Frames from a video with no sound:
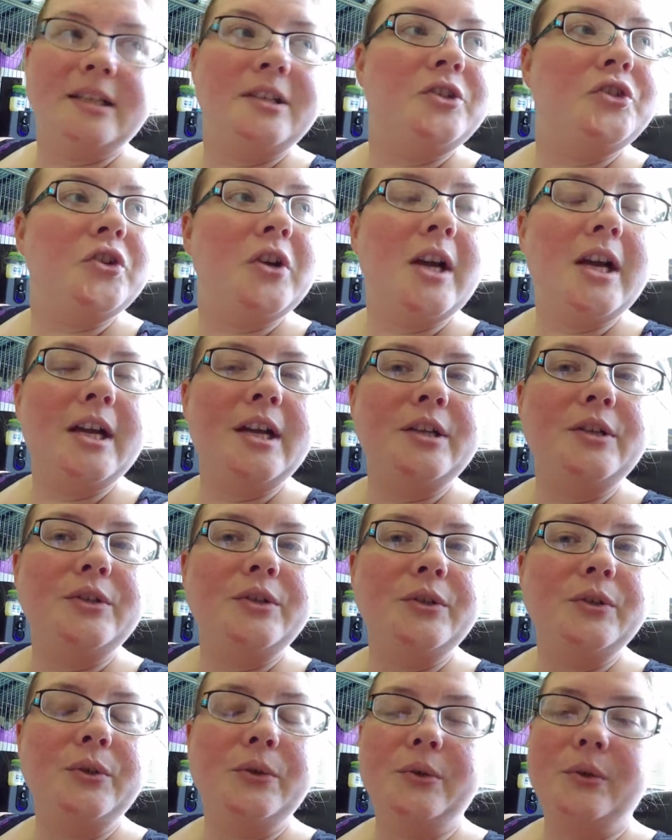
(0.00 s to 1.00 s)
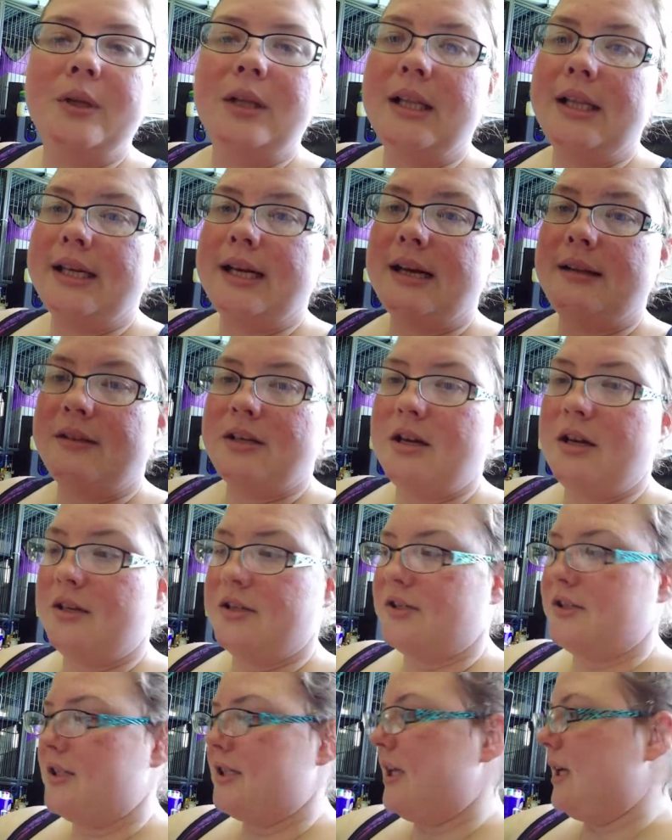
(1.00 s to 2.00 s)
try to clean out the
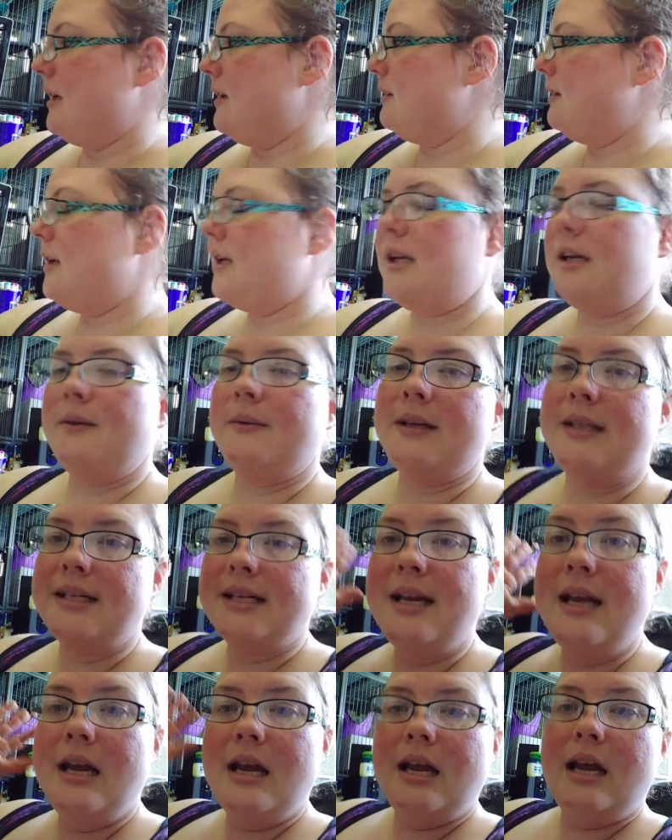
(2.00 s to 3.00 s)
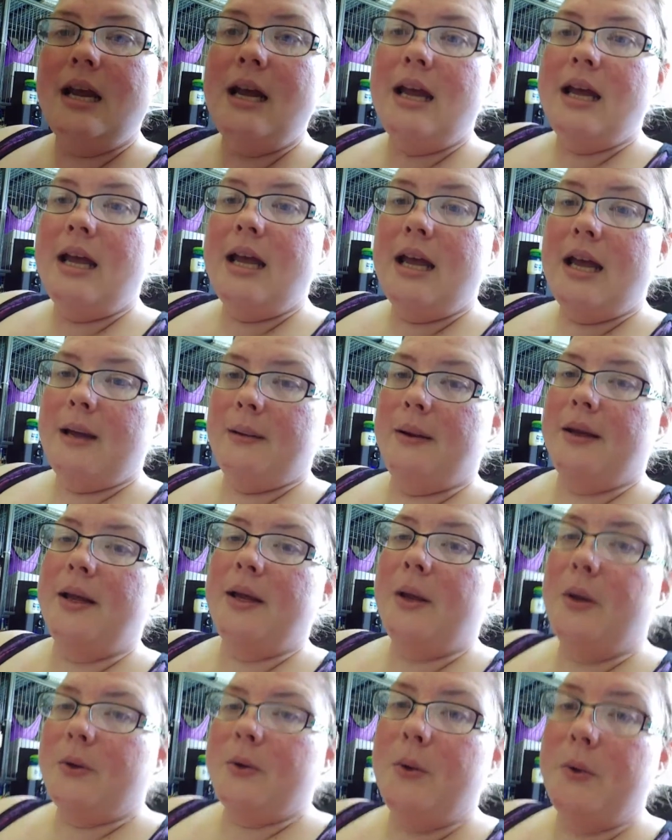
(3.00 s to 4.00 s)
nozzles again. Anyways, I'm gonna
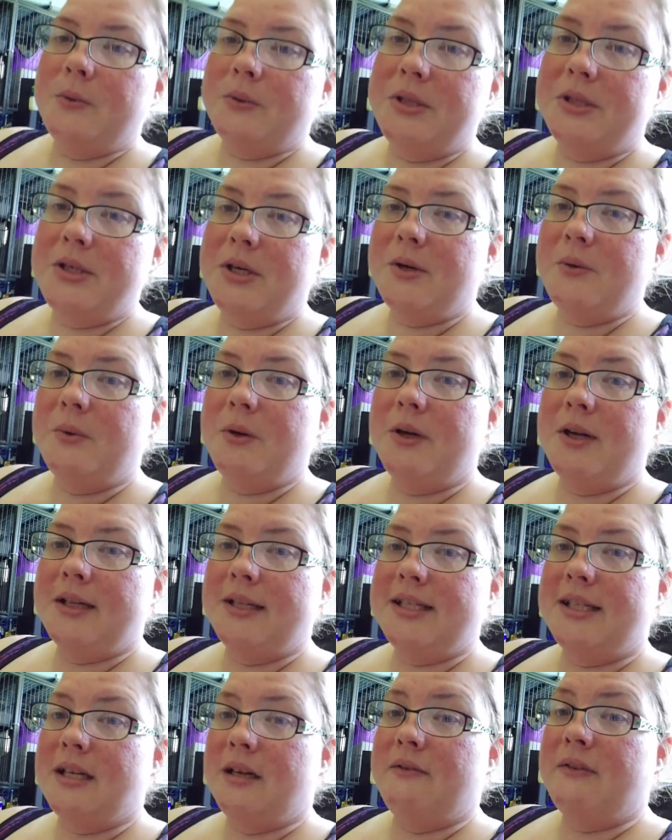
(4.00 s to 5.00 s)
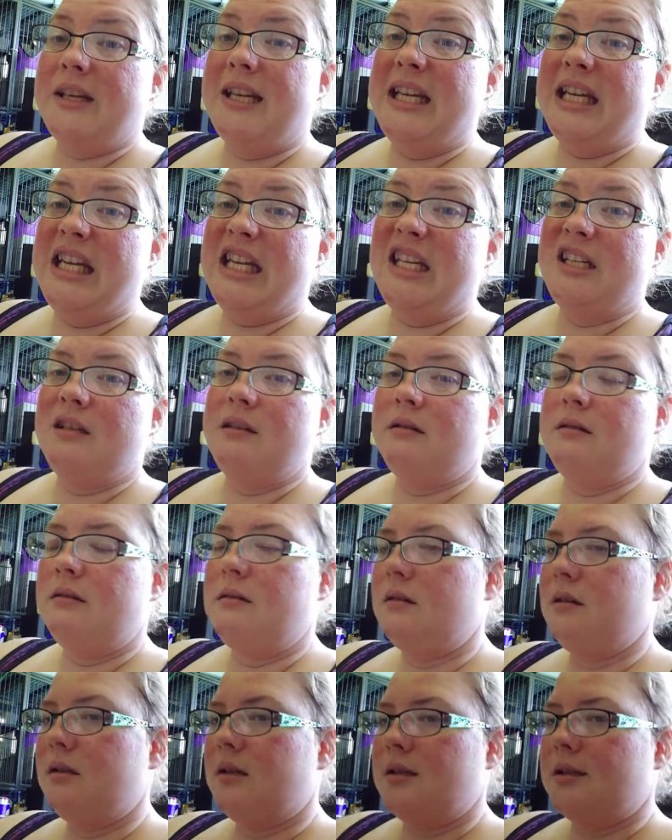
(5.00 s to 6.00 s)
go start work on stuff and eat
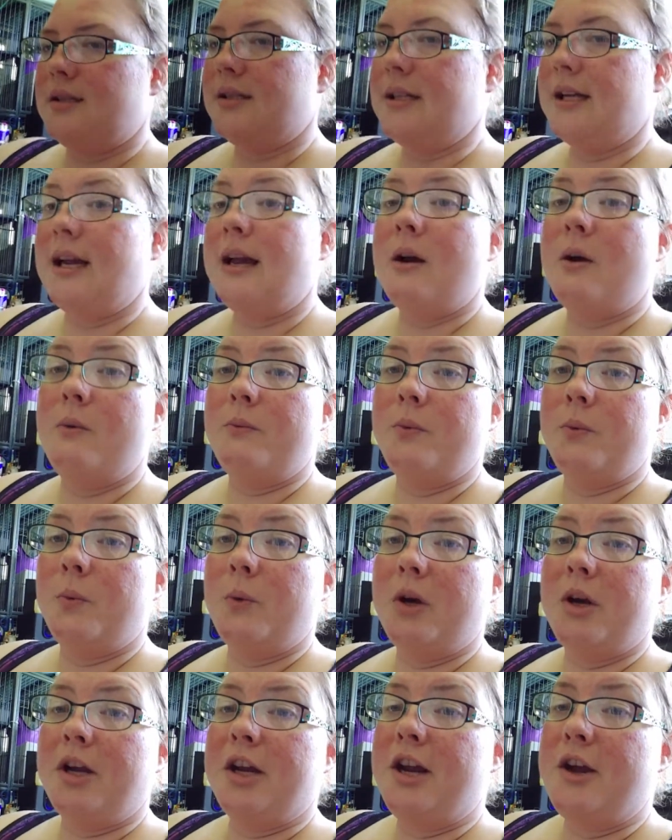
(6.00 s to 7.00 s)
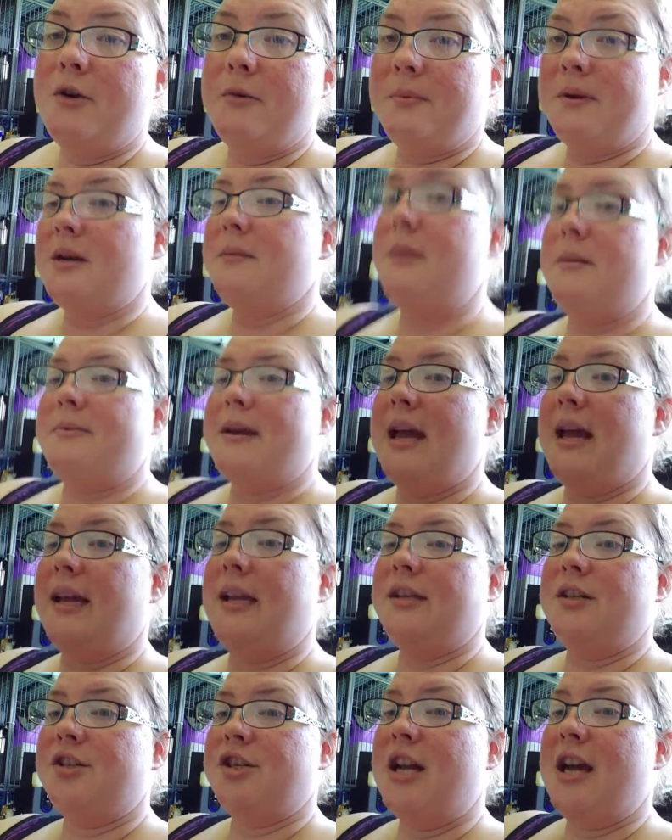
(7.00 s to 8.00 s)
because I got home from work and I opened up the
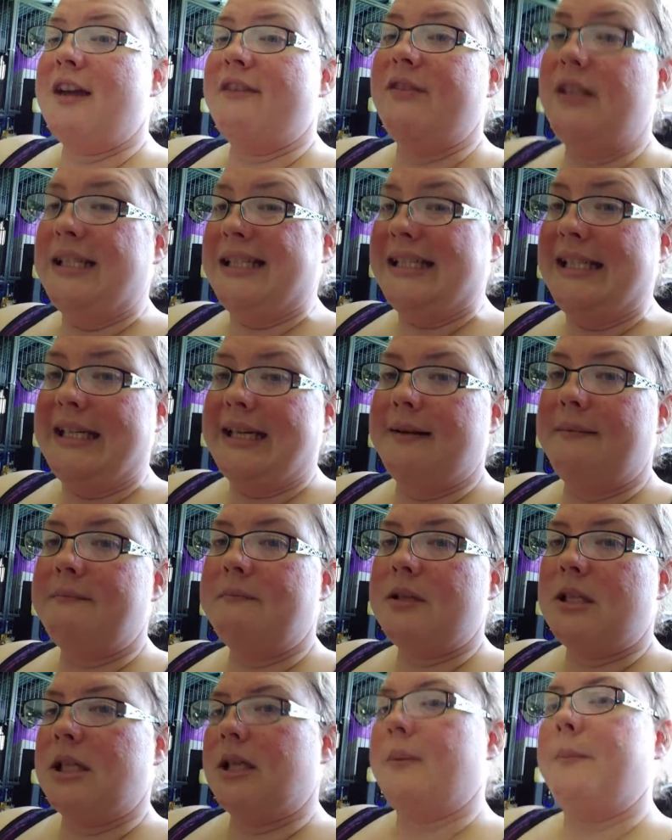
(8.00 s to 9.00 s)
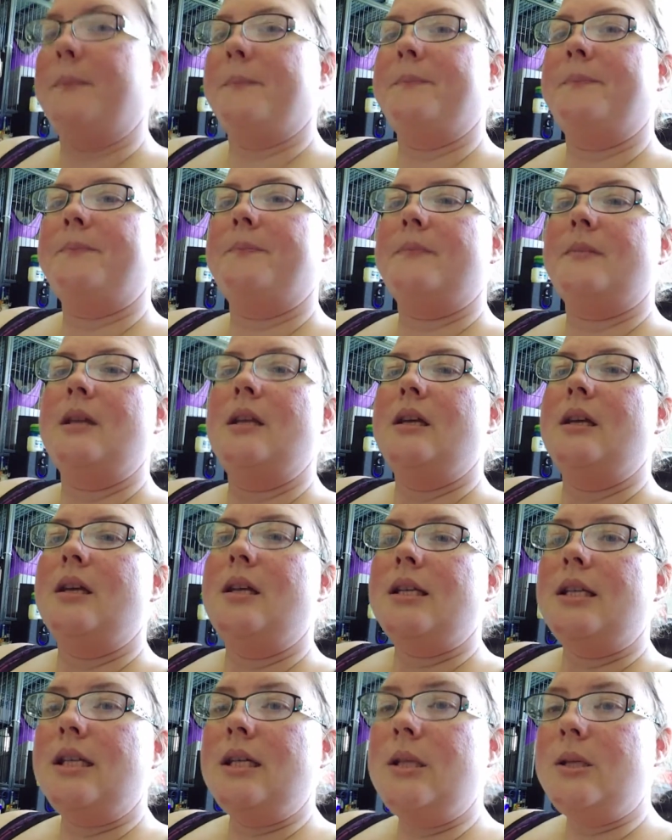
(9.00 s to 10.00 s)
package and I haven't eaten yet. So.
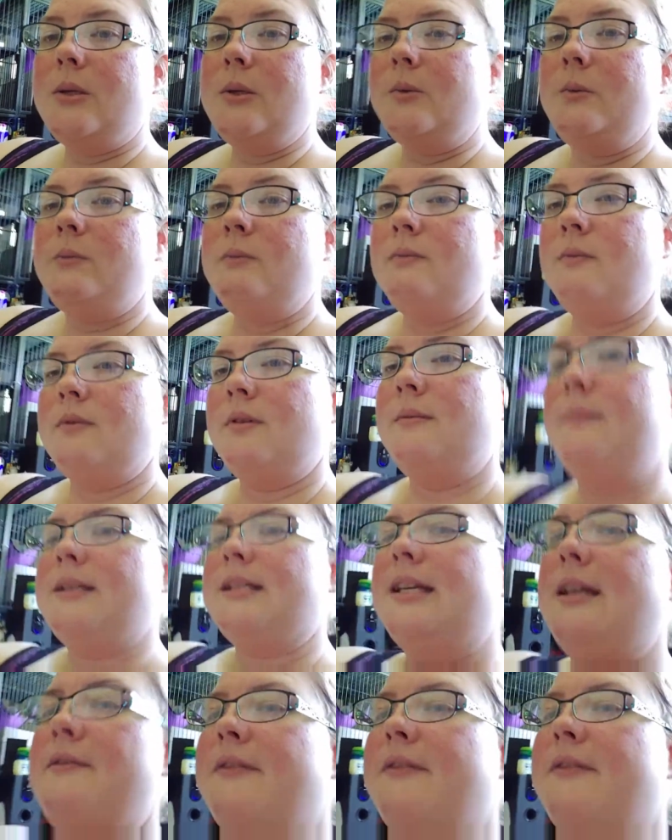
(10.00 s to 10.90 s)
See you soon. Let me see if I